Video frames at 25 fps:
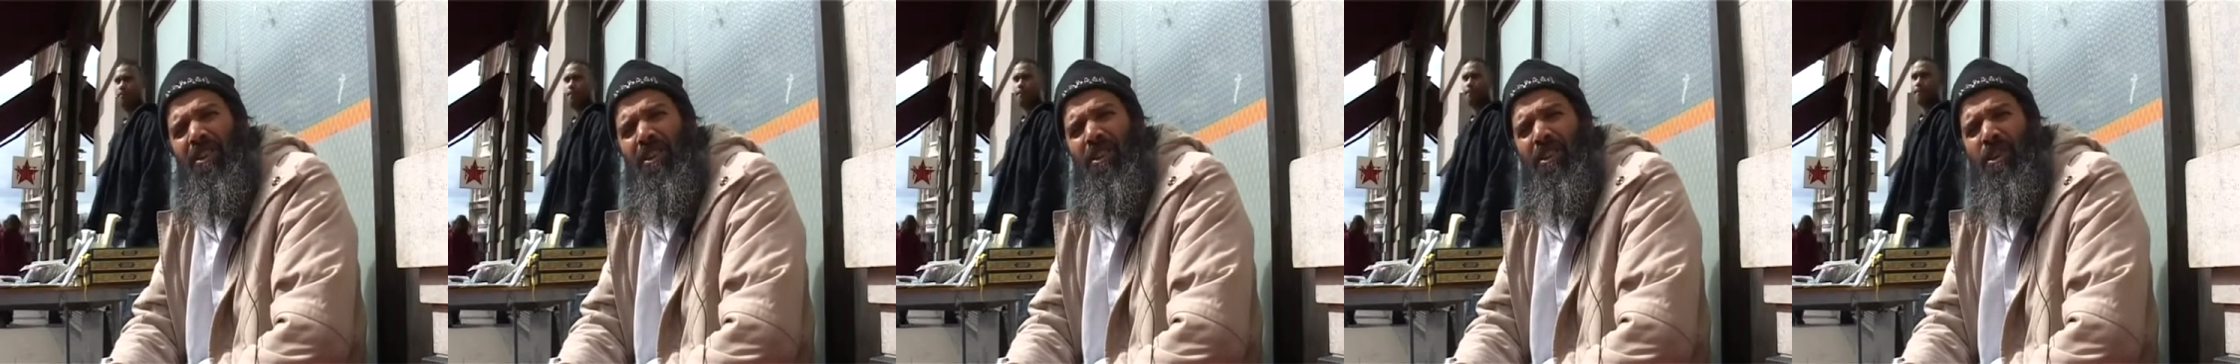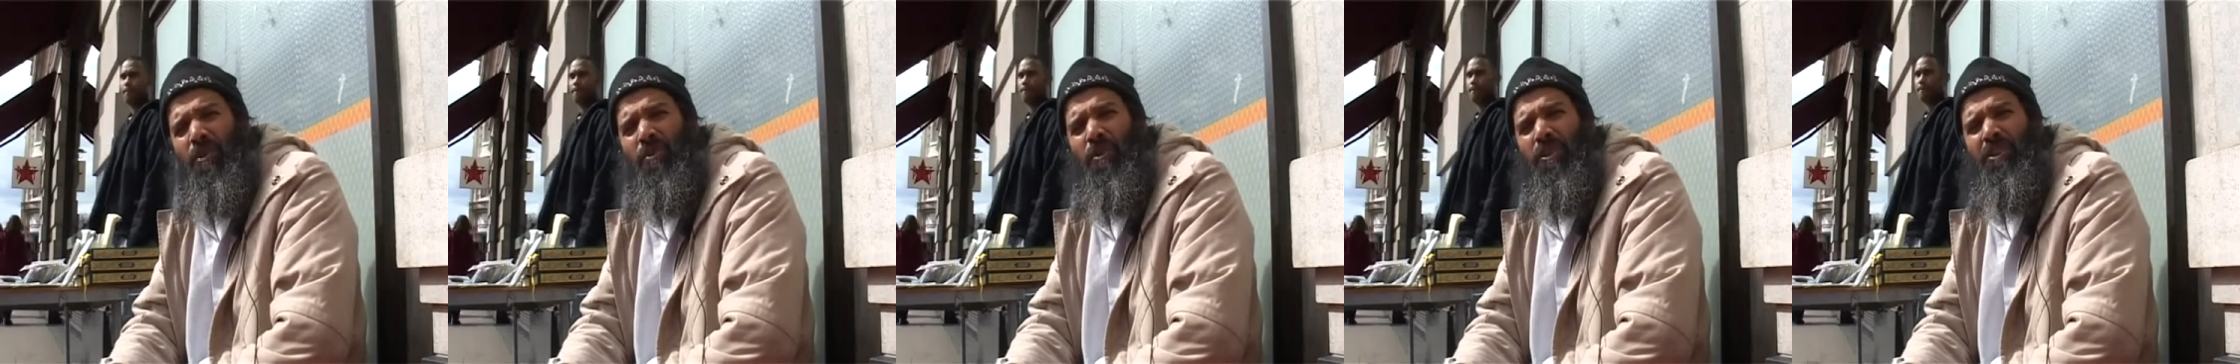
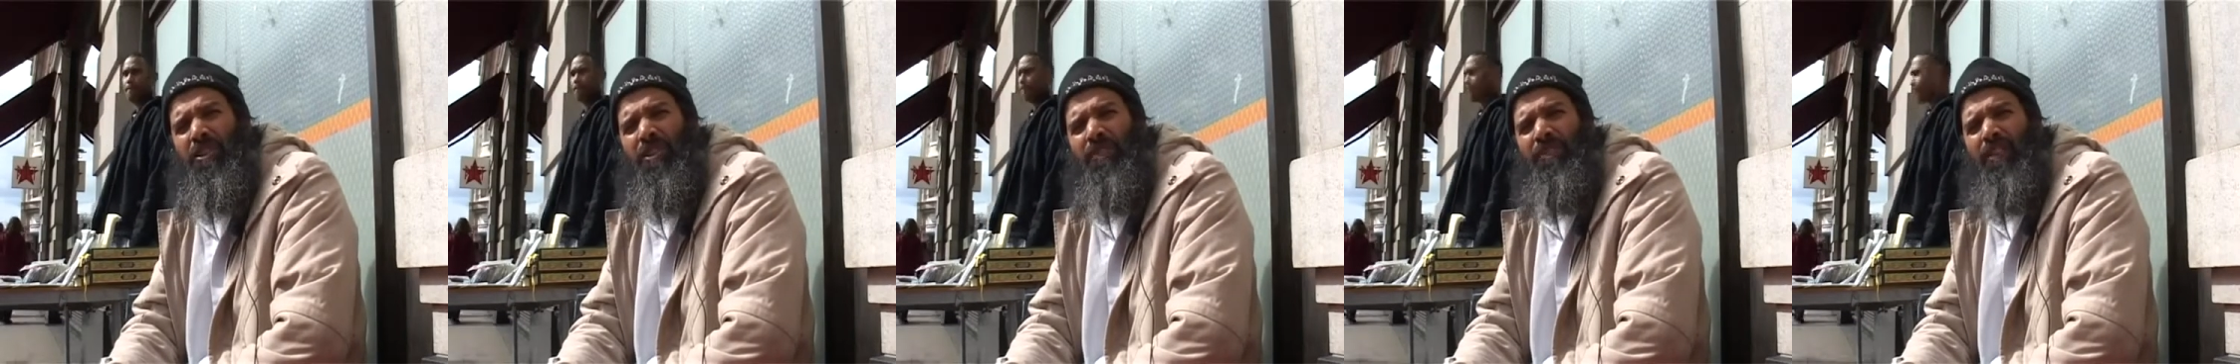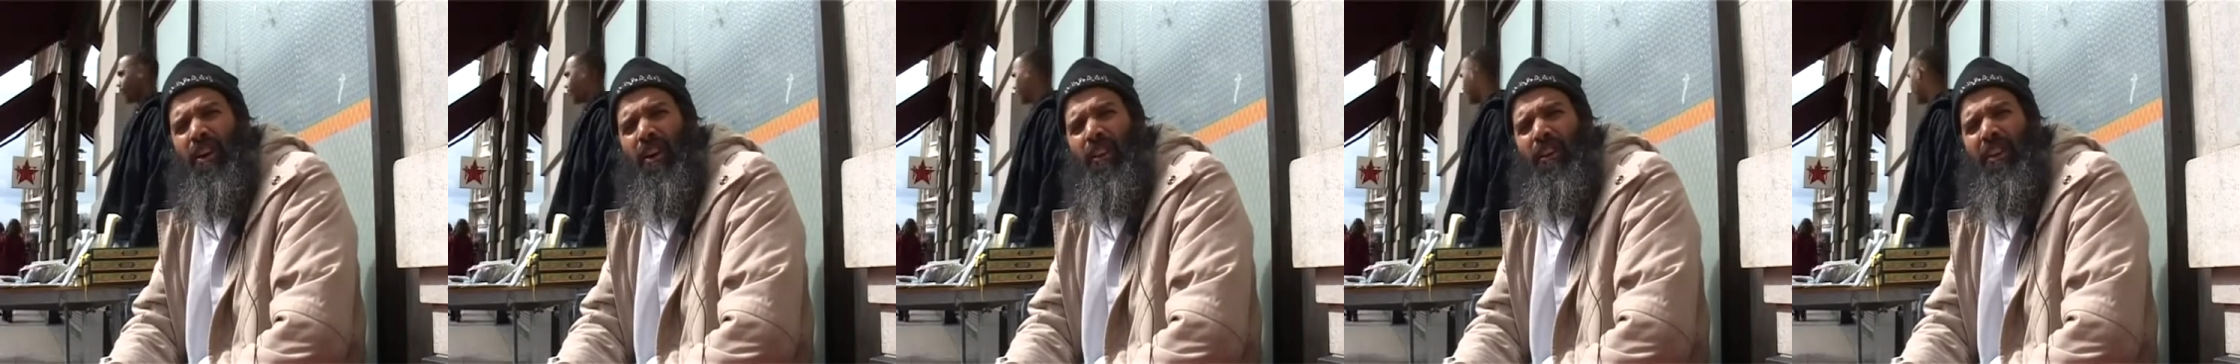you wouldn't
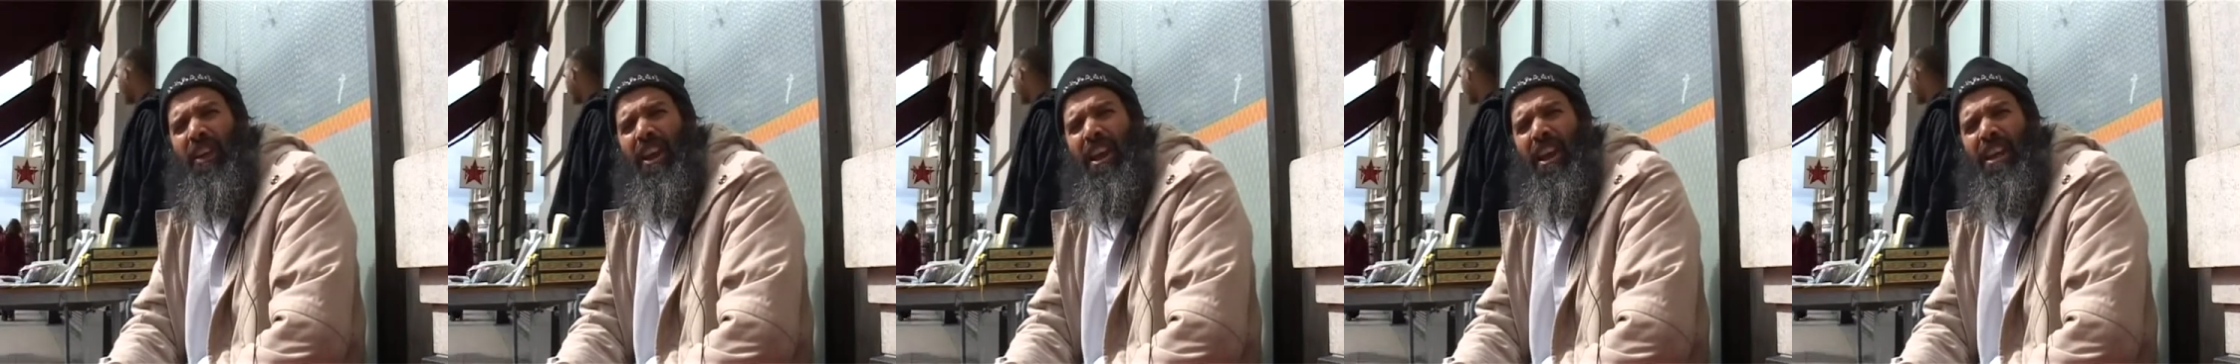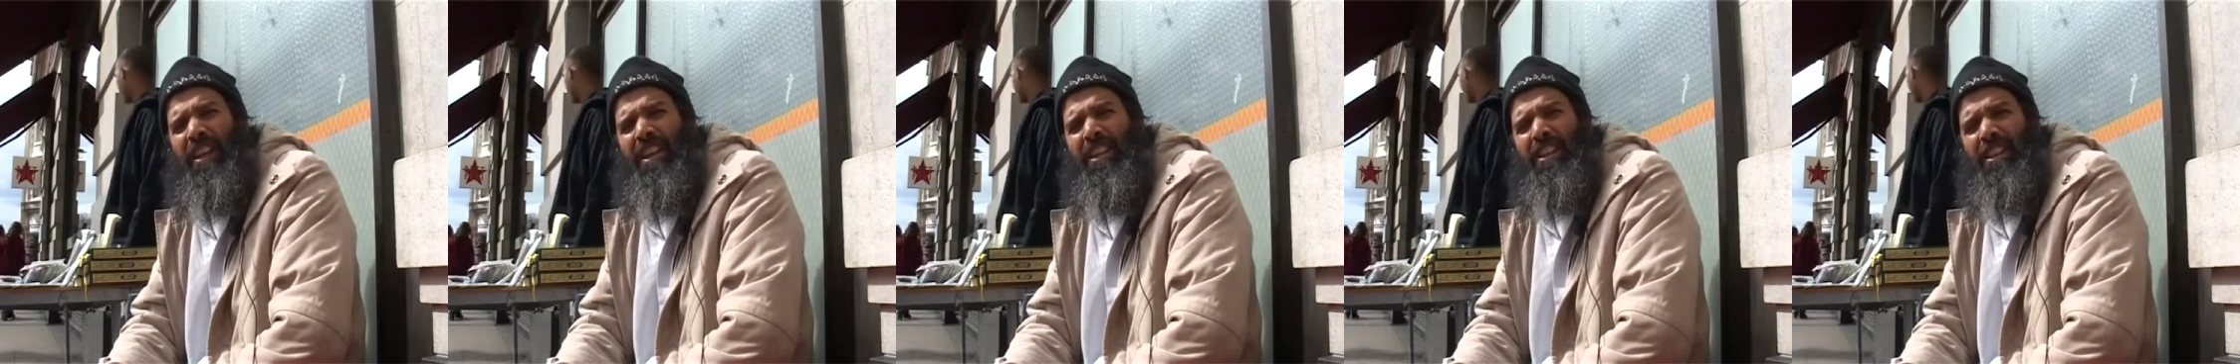have known
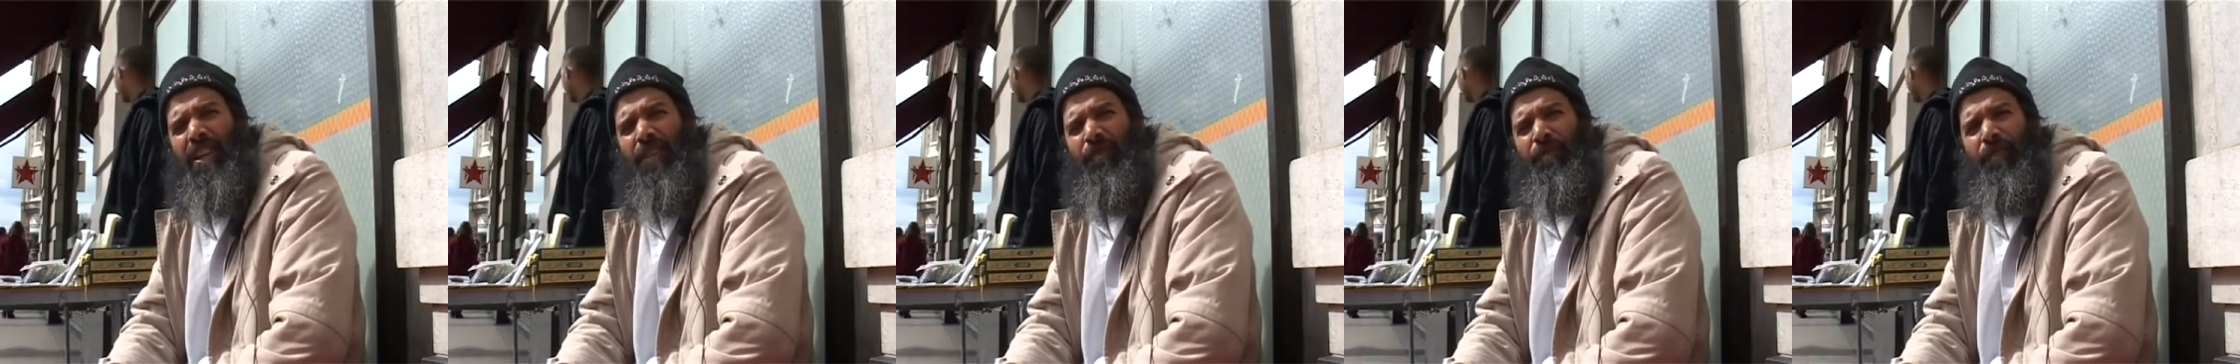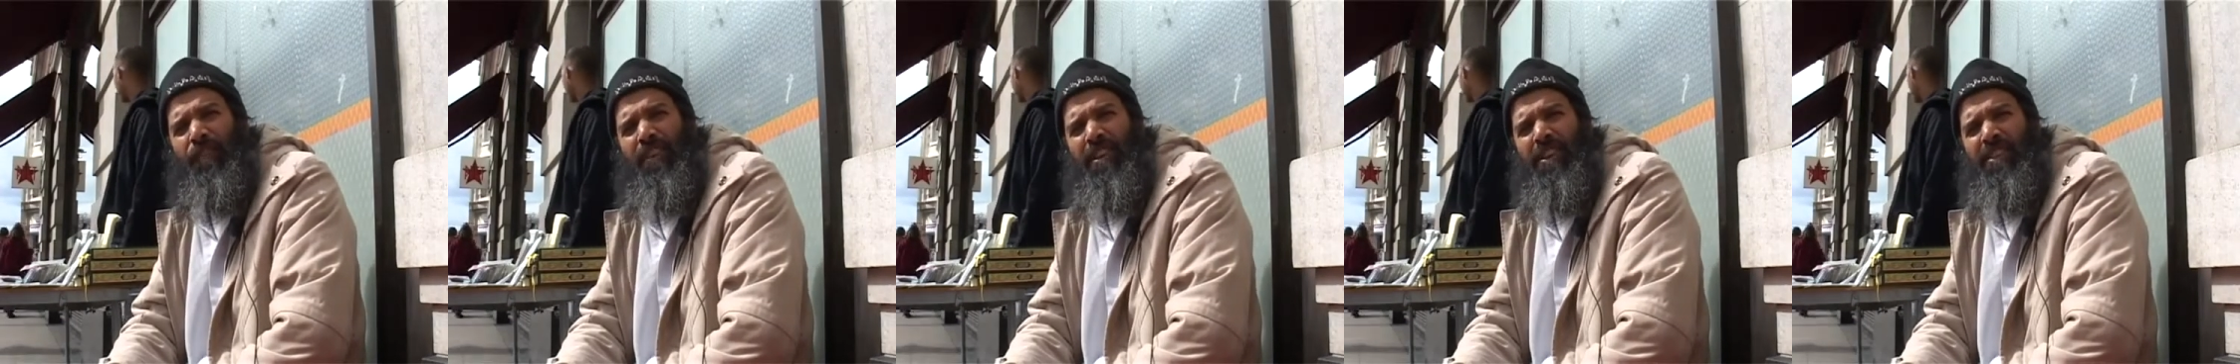any
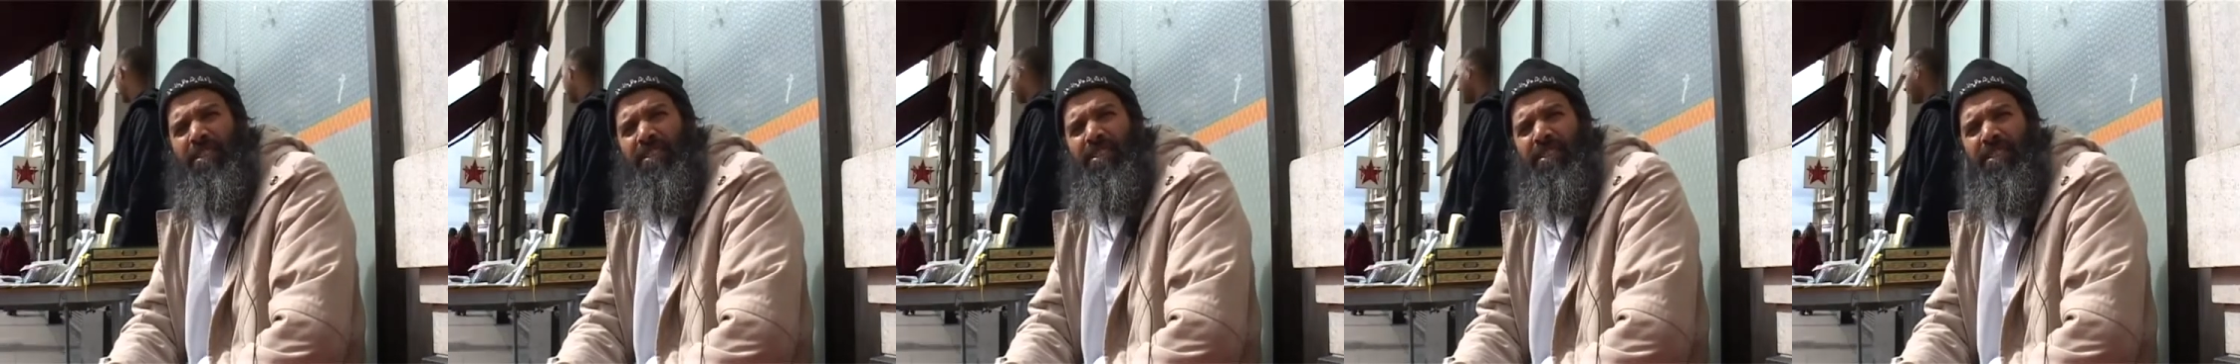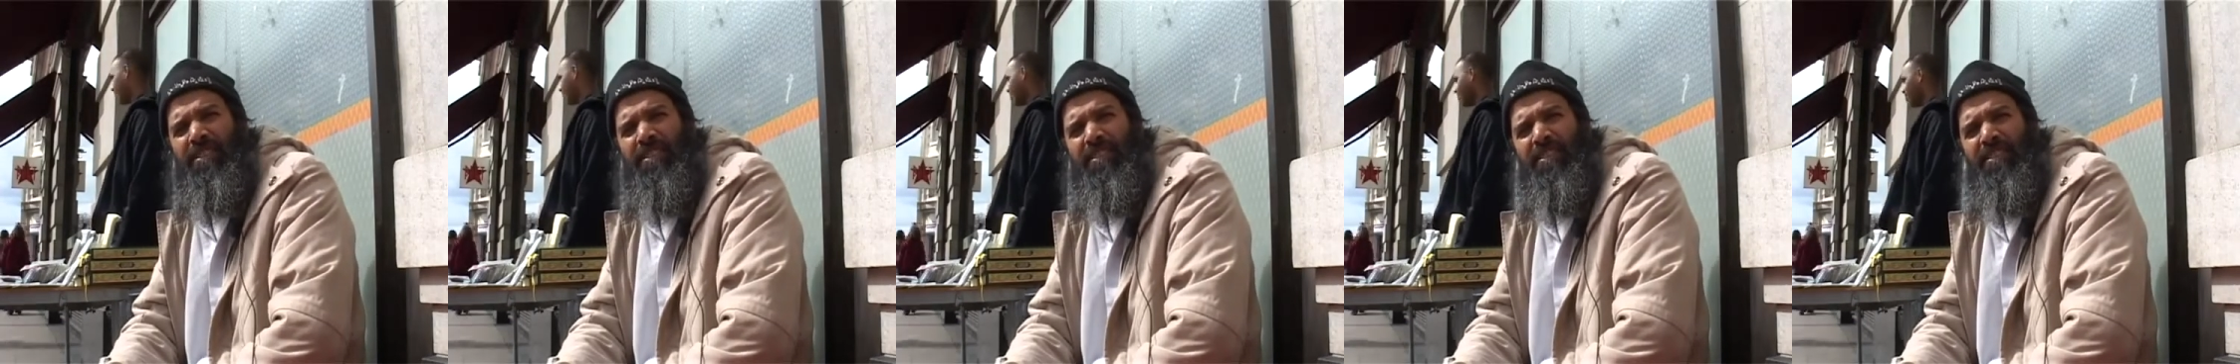
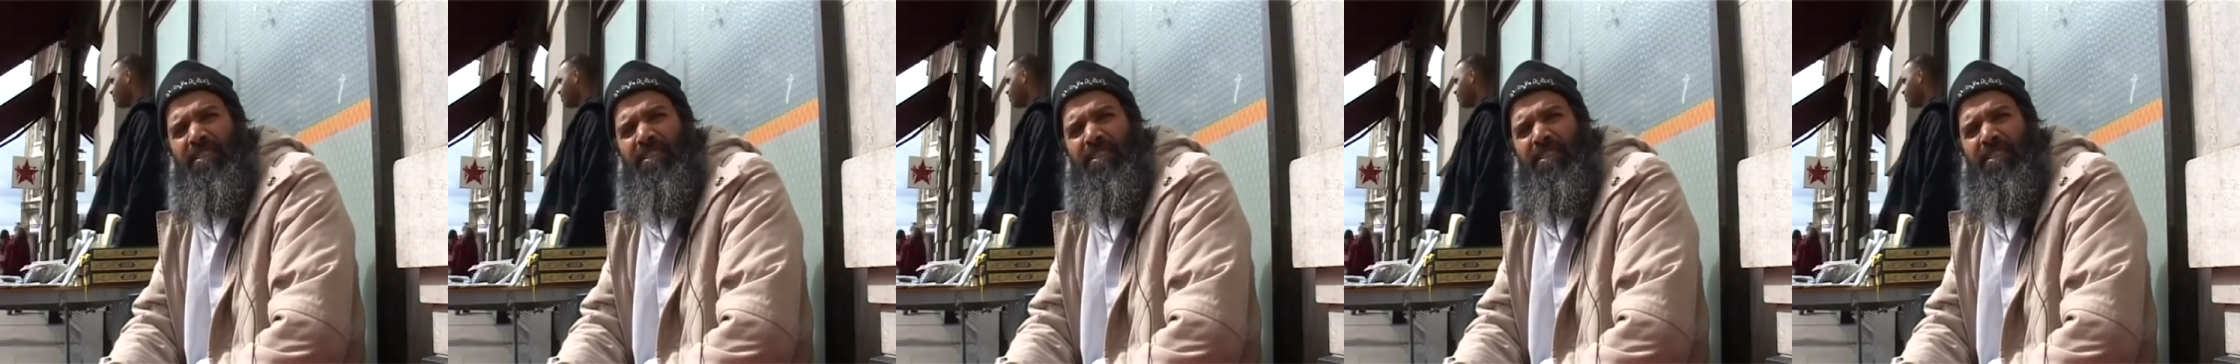difference